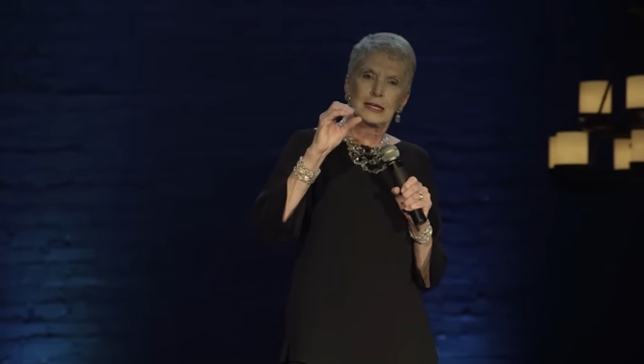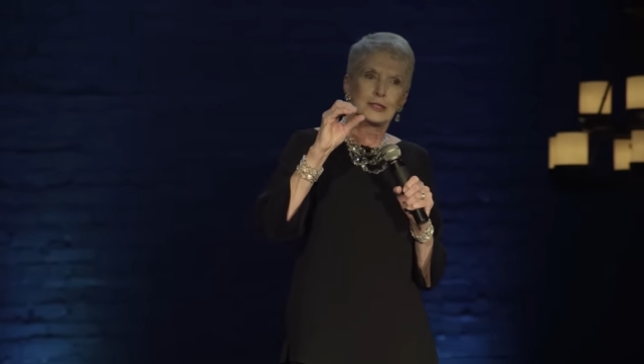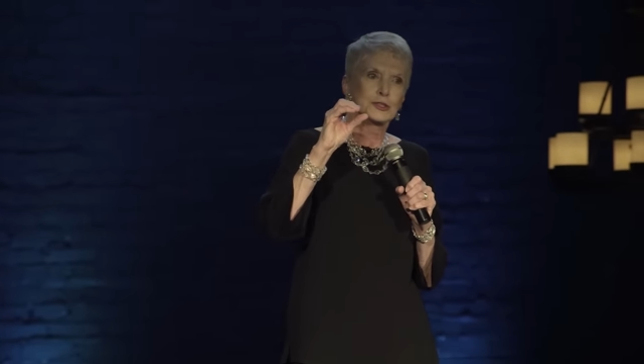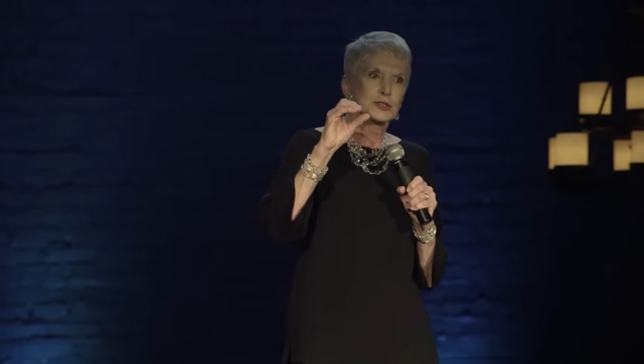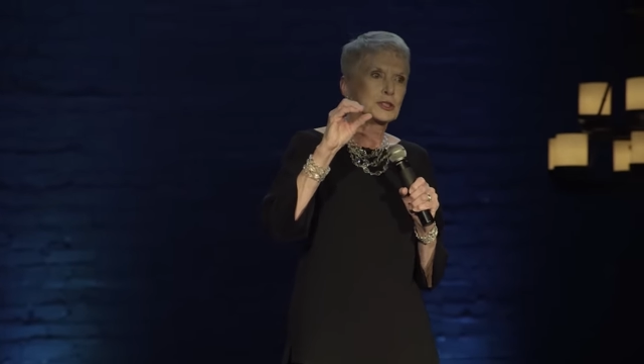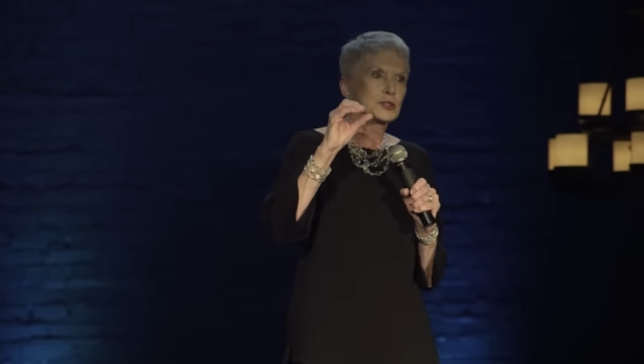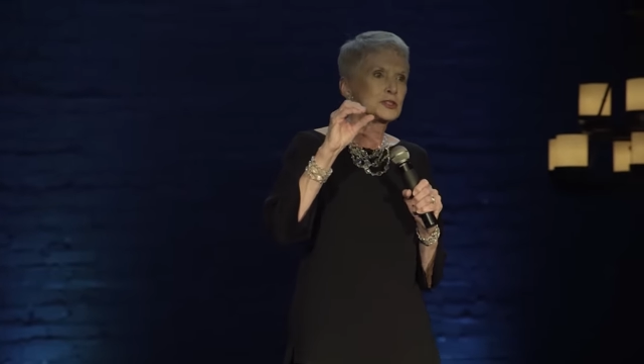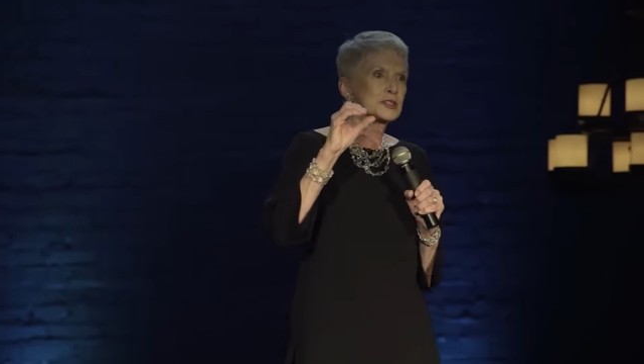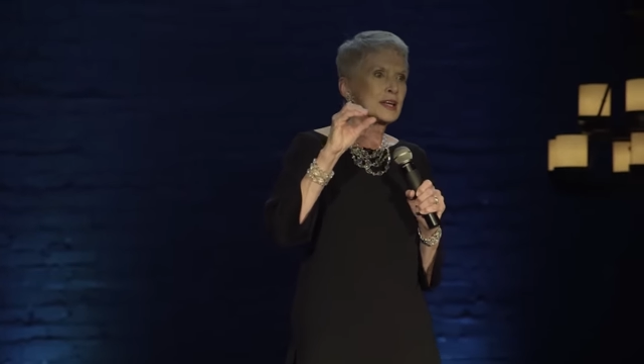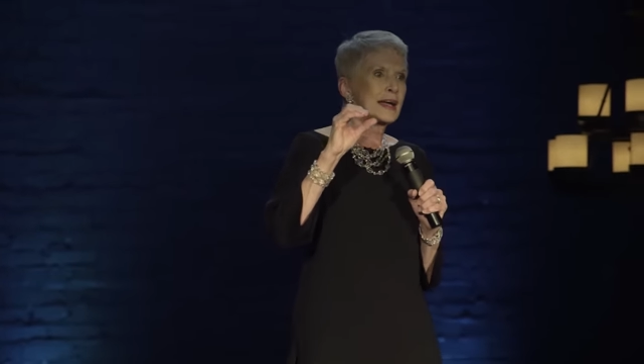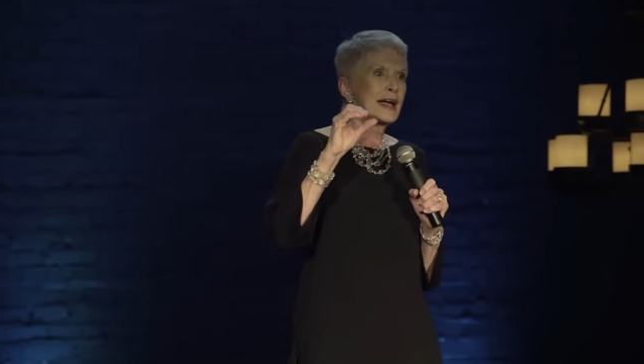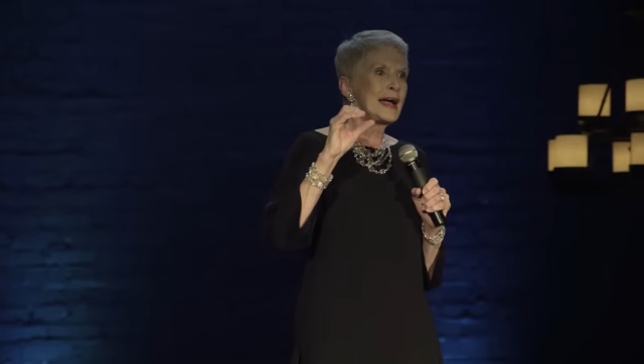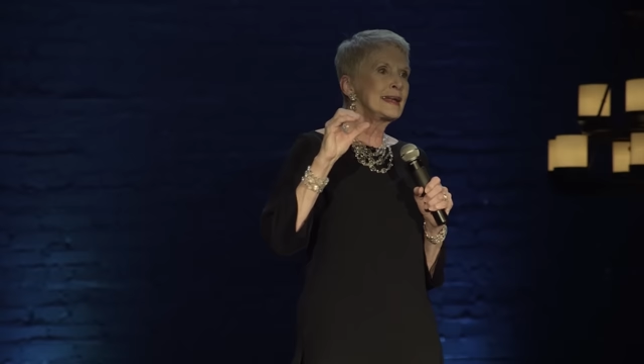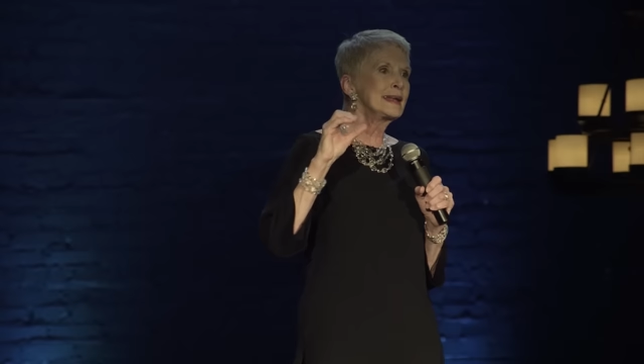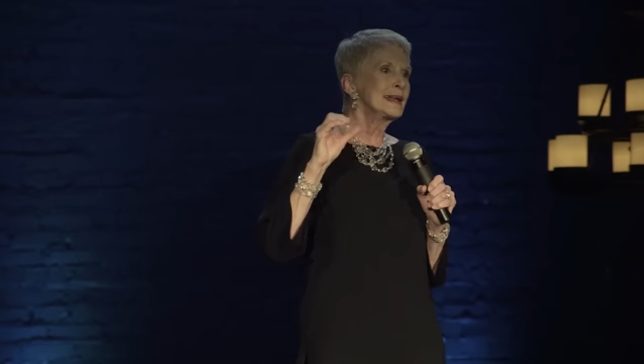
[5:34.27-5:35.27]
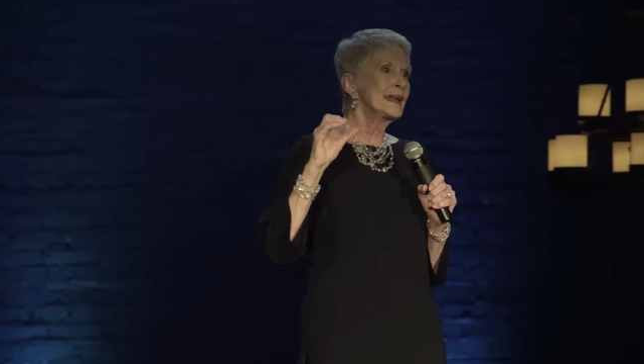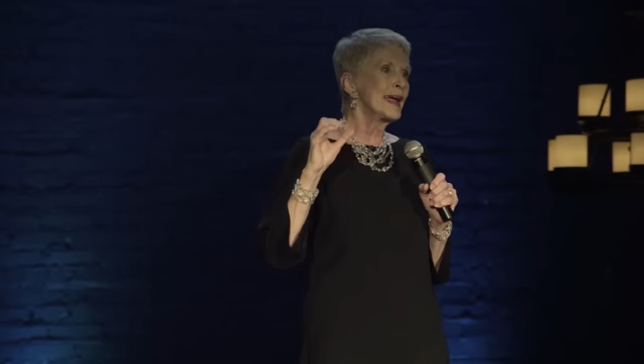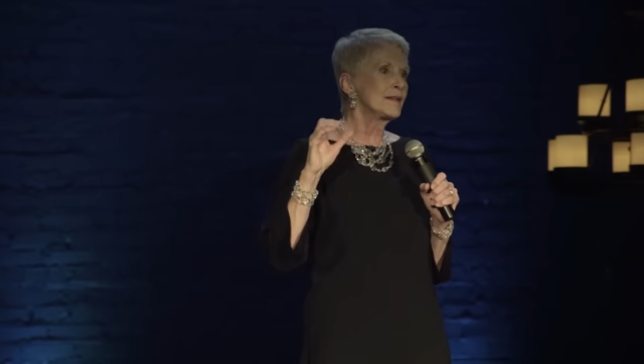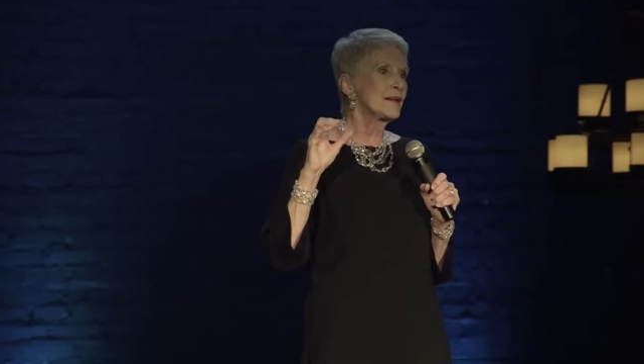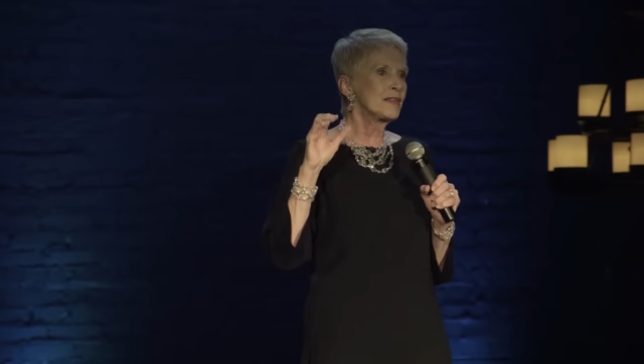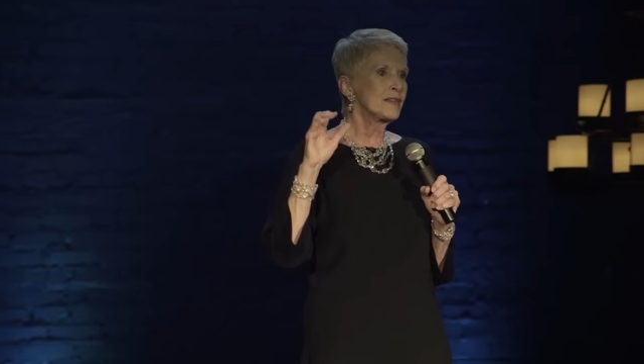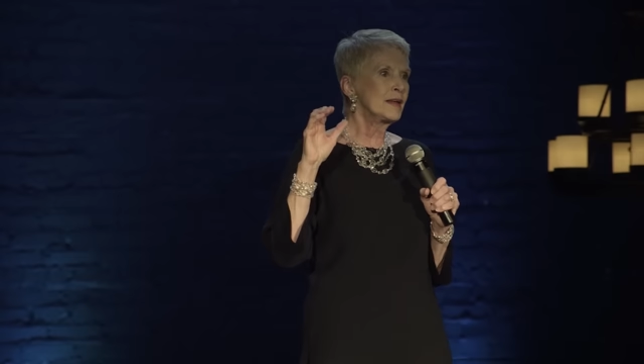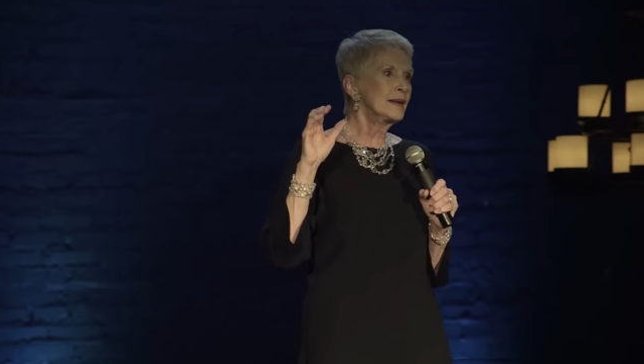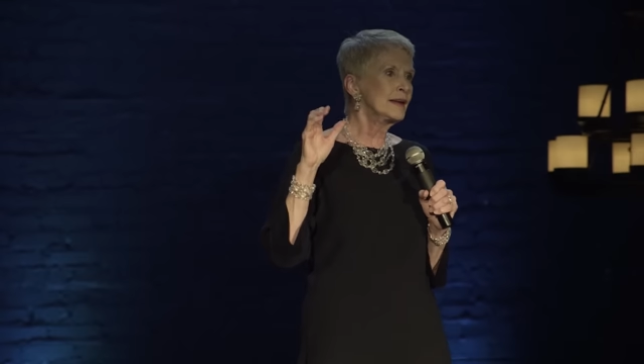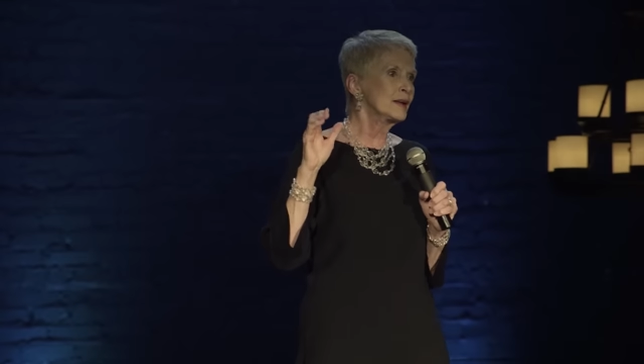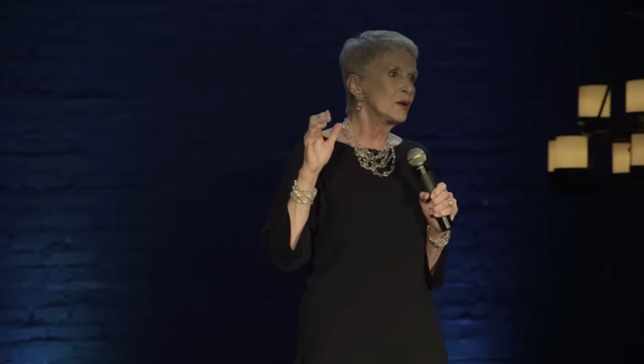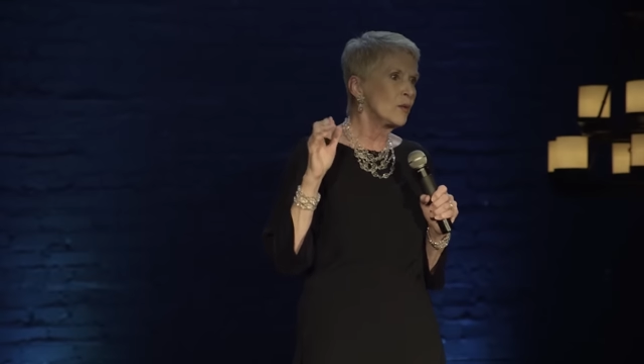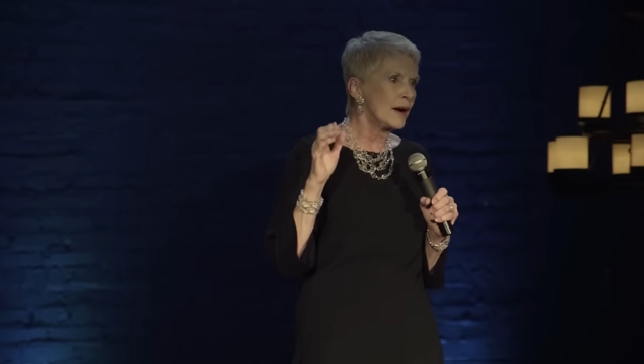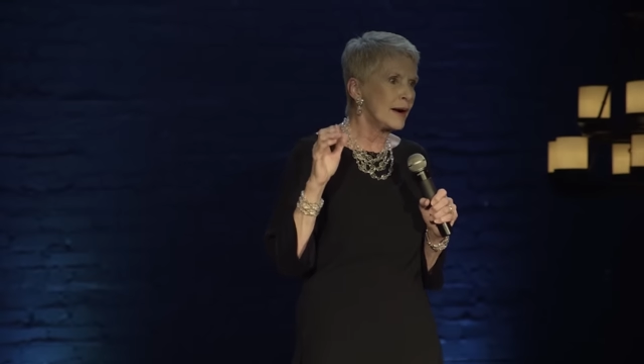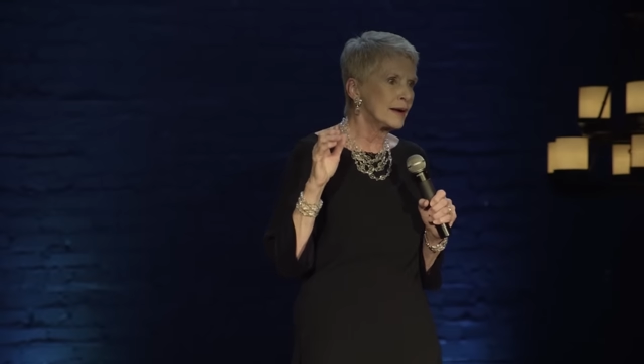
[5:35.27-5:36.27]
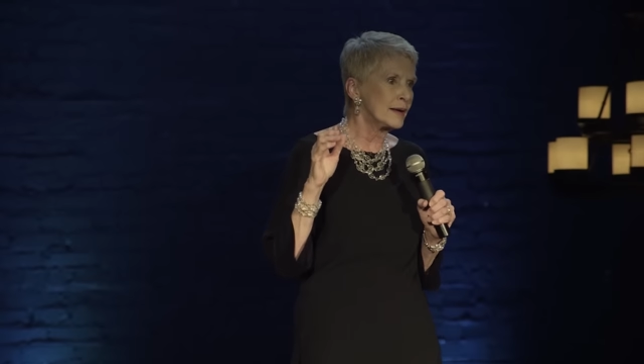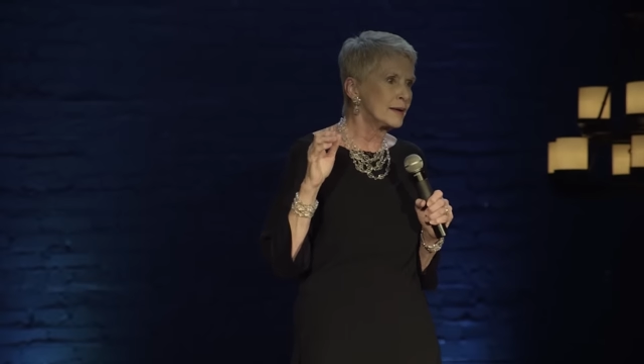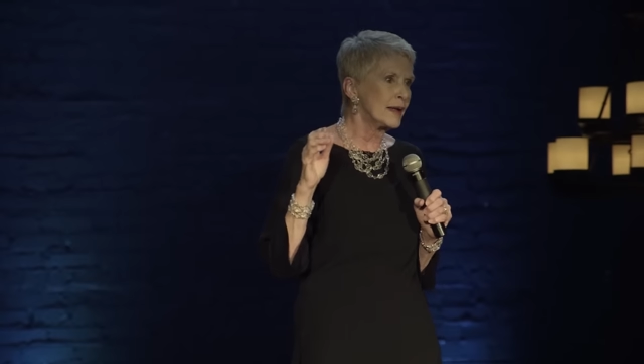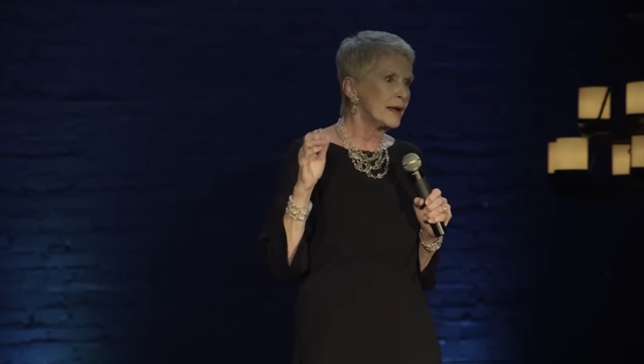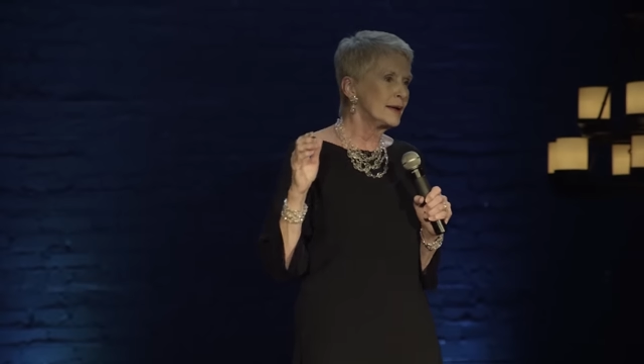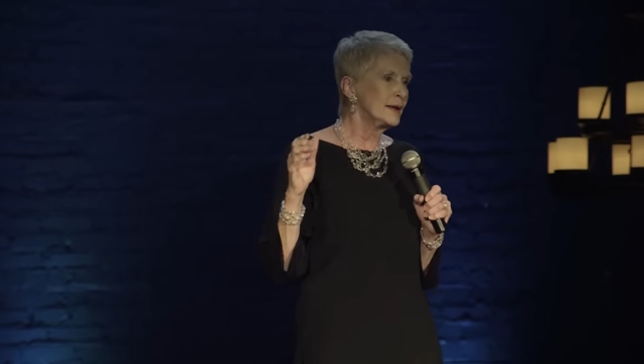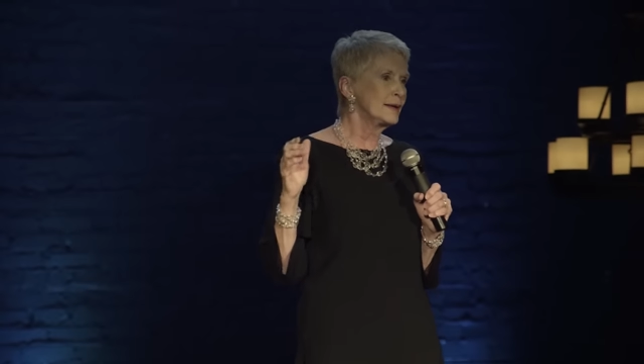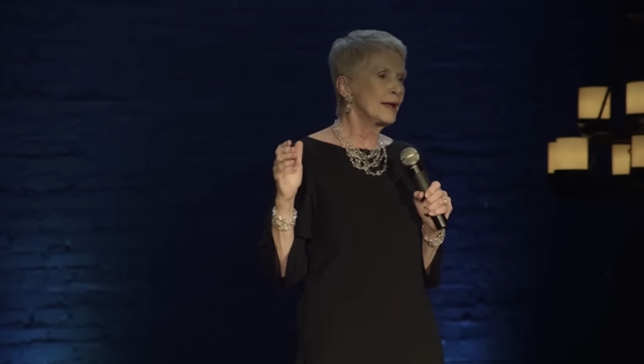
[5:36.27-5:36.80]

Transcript: And she'll say, I didn't have a thing to wear today.